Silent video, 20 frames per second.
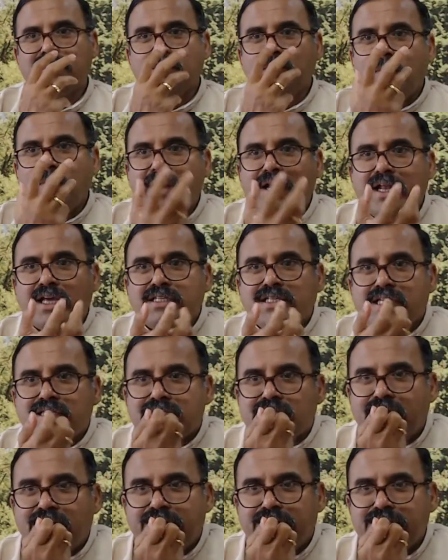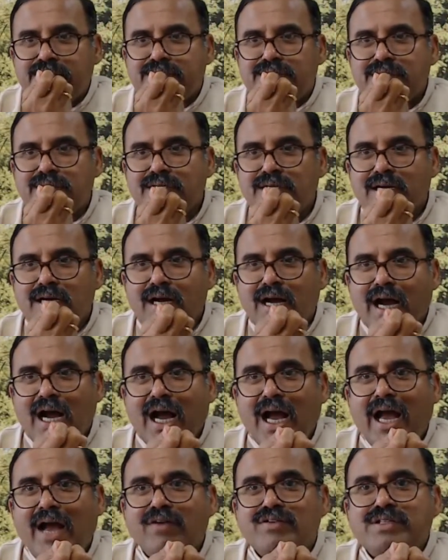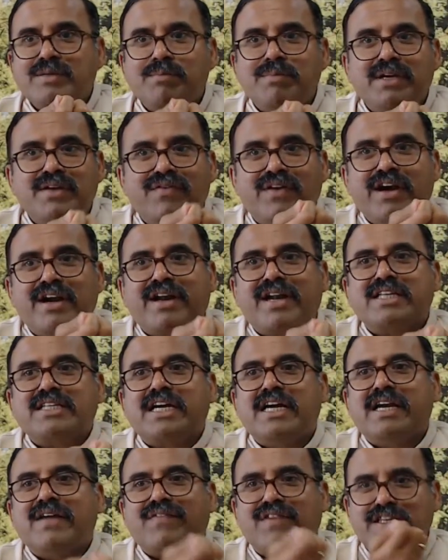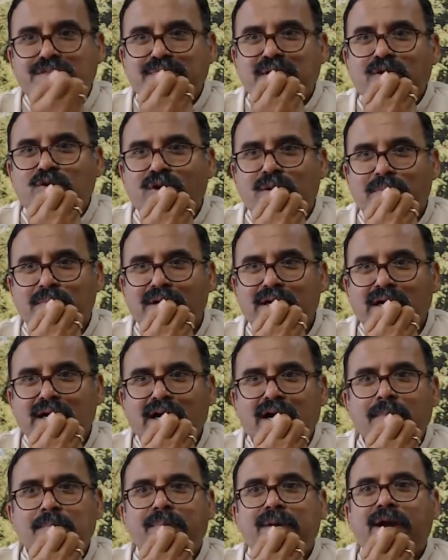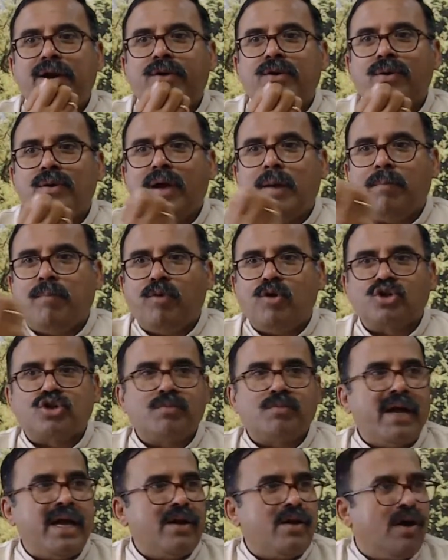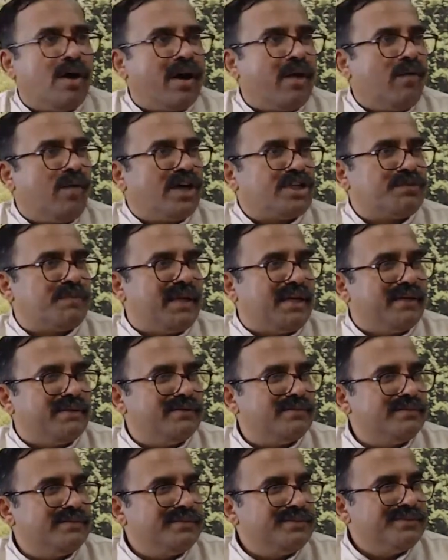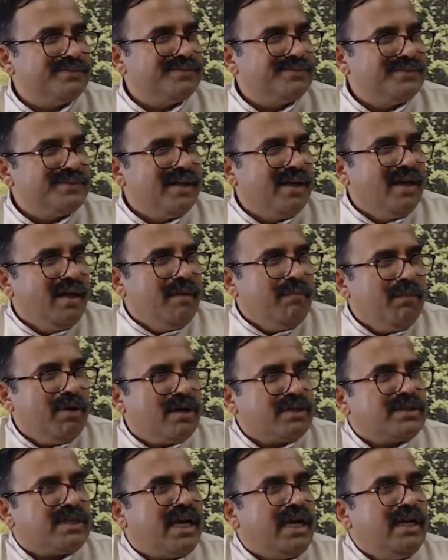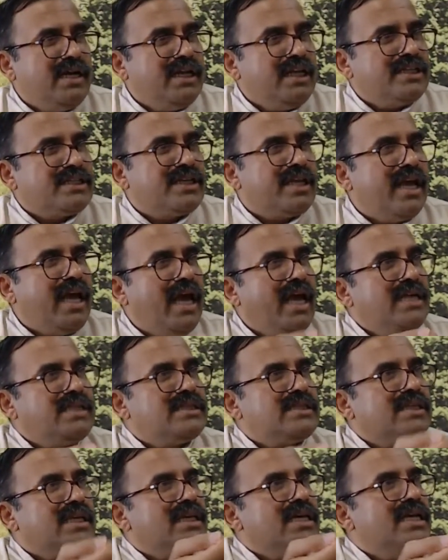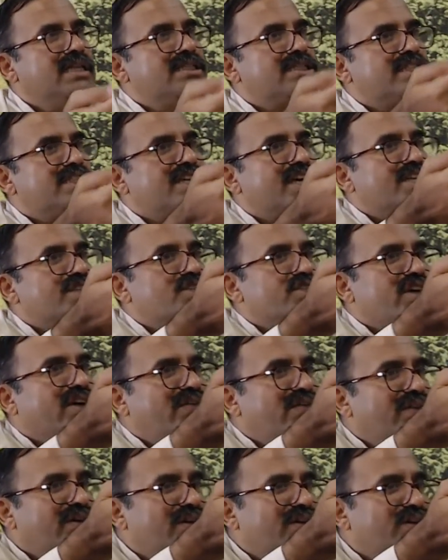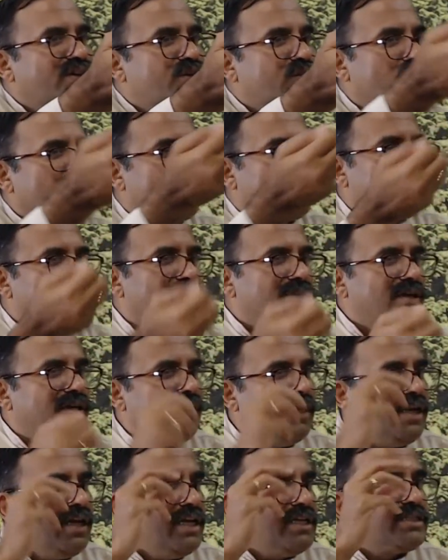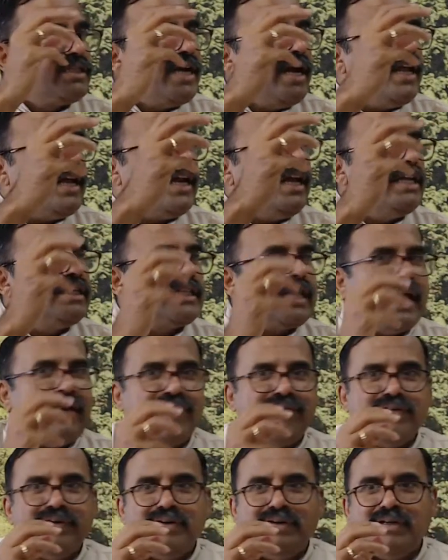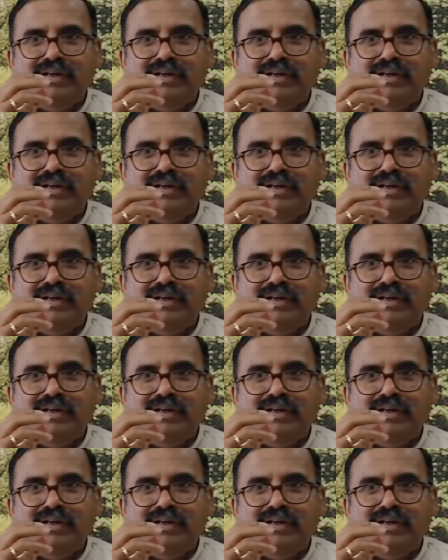The moment I say scientist, I have some different kind of respect to him compared to a postman or a watchman. Because scientist is in search of truth. He is dedicating his life.